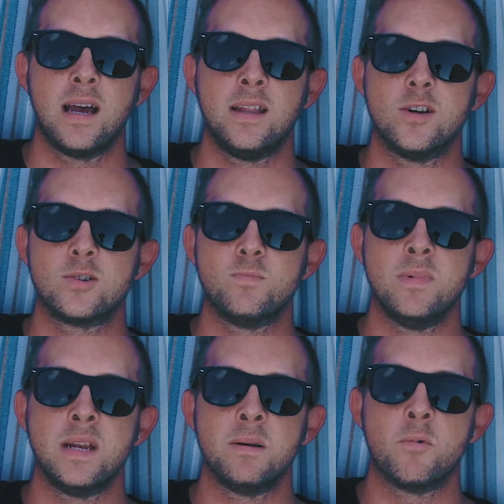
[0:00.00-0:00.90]
And there's
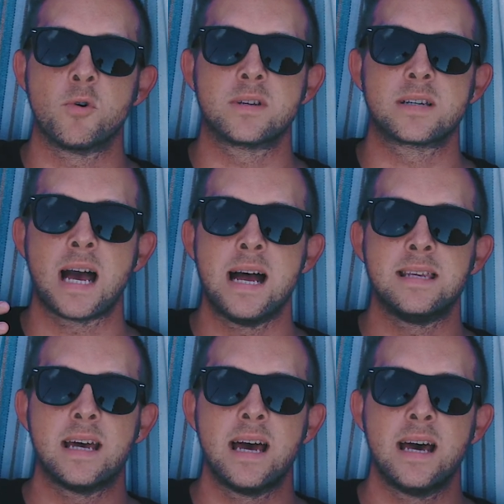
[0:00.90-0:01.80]
many more
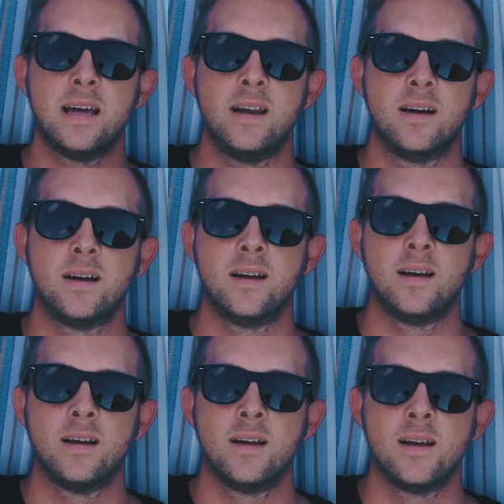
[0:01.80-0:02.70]
skies ahead.
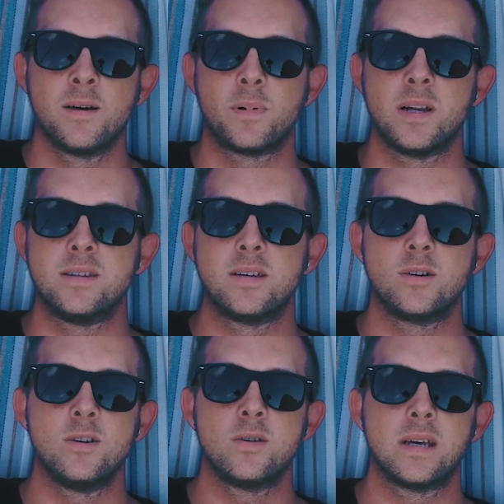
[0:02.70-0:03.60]
But
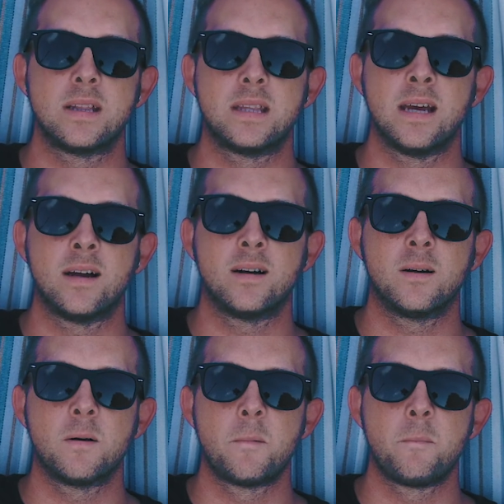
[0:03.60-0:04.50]
until you get
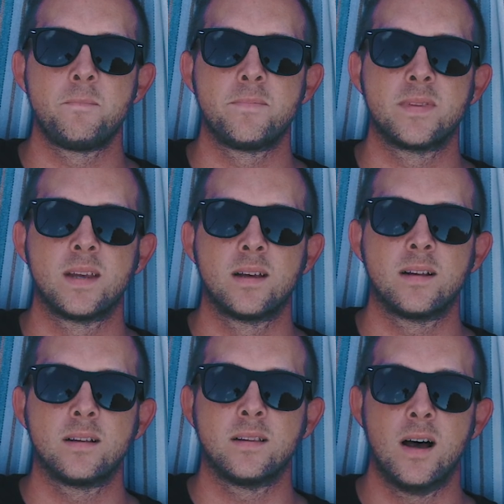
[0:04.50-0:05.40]
there,
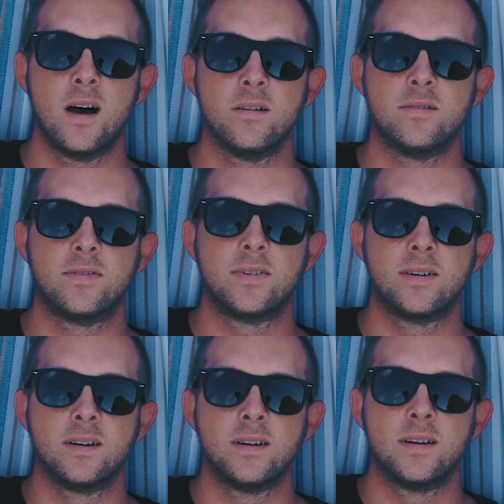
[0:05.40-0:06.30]
love
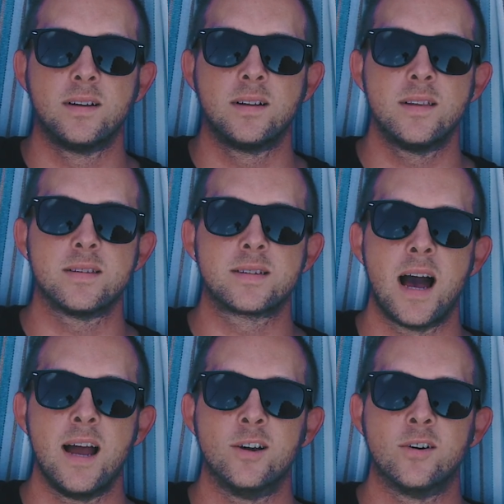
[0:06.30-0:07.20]
the
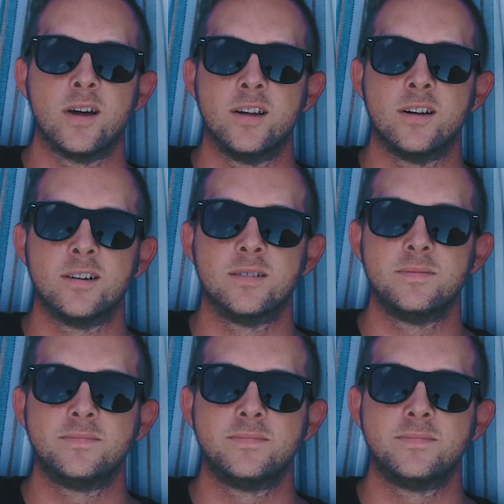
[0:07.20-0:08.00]
sky you're under.